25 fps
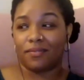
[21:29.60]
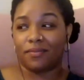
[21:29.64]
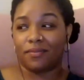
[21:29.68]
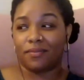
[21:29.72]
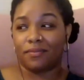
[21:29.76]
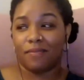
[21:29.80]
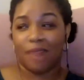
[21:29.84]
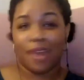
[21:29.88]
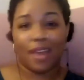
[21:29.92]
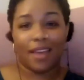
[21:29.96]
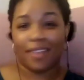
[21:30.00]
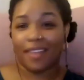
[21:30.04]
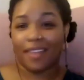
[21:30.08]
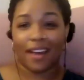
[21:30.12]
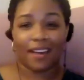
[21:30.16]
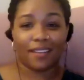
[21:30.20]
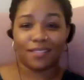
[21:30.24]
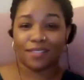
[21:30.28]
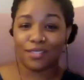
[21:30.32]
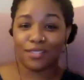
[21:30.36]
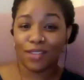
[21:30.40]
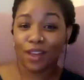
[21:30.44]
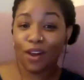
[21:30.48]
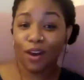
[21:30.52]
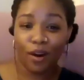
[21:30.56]
make that
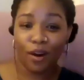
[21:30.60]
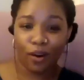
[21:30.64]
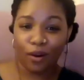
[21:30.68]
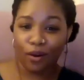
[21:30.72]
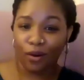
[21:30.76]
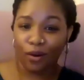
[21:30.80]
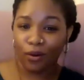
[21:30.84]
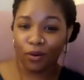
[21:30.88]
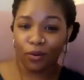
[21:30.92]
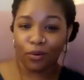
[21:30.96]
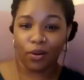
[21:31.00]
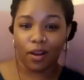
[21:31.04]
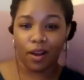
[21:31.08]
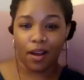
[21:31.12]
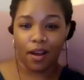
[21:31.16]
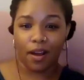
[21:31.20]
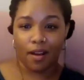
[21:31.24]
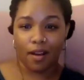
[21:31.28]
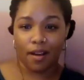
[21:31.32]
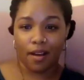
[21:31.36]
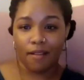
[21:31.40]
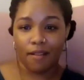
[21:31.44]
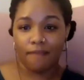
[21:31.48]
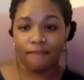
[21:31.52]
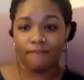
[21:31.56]
so.
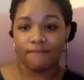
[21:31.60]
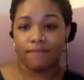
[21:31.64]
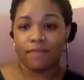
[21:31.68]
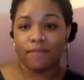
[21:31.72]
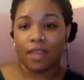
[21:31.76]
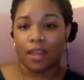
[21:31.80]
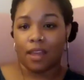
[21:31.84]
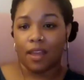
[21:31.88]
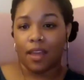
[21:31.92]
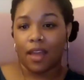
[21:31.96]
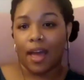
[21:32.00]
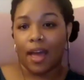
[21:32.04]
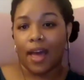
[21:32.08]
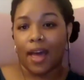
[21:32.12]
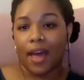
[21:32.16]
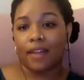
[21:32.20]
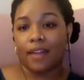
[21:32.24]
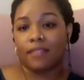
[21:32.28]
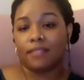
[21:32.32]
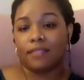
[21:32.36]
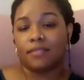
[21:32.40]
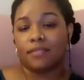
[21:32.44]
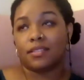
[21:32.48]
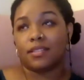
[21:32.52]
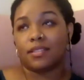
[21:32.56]
Um, mm-hmm.
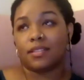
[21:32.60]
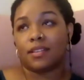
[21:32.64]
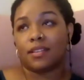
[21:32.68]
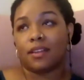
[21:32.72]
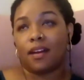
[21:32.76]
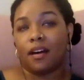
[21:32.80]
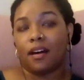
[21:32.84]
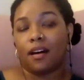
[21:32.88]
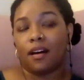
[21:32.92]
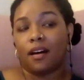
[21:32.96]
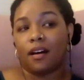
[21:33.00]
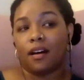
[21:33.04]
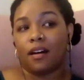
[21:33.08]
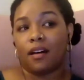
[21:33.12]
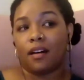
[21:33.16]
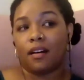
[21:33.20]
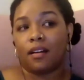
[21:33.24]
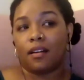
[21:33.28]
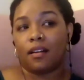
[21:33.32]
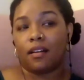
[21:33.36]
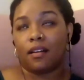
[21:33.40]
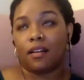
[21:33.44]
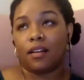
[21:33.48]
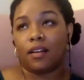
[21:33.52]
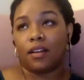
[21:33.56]
And uh,
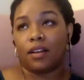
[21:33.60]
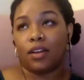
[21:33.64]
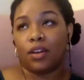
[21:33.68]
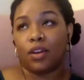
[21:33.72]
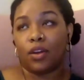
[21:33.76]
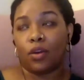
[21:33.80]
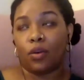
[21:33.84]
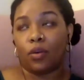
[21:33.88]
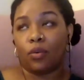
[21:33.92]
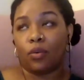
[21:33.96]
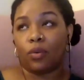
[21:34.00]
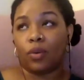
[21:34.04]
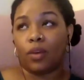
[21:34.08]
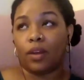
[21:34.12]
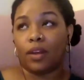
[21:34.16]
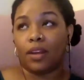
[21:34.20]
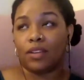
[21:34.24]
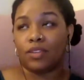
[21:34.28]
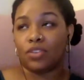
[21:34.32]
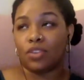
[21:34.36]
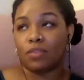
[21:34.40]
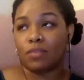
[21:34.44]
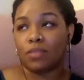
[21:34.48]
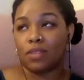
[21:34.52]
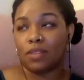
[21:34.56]
you know, in
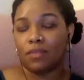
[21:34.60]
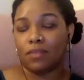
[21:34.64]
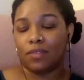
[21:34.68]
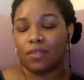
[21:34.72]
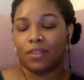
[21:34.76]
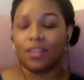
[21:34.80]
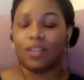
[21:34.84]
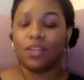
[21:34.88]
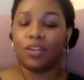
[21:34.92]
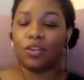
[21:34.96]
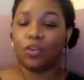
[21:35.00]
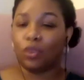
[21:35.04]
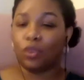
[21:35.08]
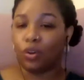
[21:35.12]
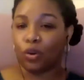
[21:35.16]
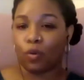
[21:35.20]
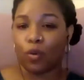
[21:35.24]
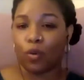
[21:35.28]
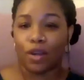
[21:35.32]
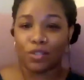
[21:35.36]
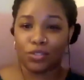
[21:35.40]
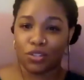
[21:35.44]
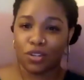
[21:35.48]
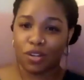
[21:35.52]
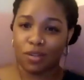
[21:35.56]
terms of you know your
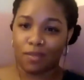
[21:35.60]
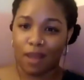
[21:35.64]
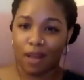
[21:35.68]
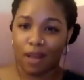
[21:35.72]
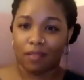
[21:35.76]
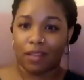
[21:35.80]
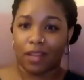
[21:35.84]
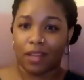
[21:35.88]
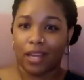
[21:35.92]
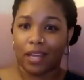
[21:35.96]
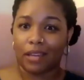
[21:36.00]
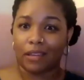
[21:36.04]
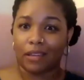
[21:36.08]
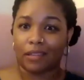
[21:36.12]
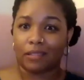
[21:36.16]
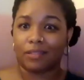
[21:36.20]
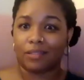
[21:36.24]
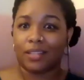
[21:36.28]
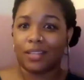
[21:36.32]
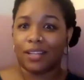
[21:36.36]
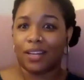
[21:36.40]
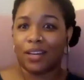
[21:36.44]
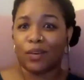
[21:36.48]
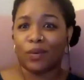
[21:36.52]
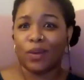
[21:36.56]
question about like,
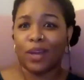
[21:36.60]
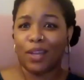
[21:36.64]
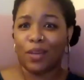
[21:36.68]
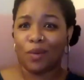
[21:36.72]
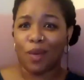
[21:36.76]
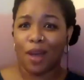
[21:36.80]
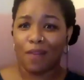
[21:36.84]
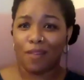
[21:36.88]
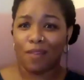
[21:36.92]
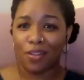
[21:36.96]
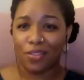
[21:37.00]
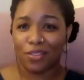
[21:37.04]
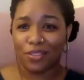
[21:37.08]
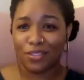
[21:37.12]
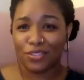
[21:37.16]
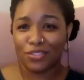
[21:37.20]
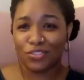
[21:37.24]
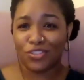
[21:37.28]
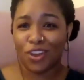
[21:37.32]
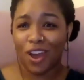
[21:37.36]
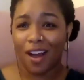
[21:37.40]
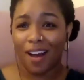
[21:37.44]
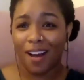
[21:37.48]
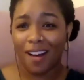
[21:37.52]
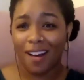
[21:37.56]
okay, you have all these
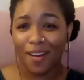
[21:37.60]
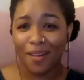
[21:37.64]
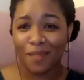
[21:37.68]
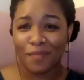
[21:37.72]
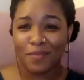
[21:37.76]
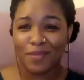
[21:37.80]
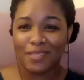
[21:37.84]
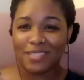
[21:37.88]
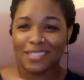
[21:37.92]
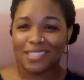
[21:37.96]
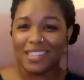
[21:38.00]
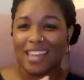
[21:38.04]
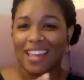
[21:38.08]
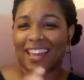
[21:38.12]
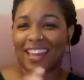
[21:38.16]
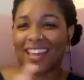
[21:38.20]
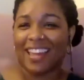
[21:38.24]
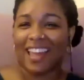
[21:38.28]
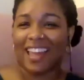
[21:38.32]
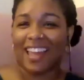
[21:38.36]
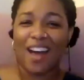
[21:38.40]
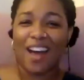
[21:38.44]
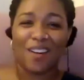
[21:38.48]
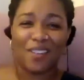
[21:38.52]
jobs, like how do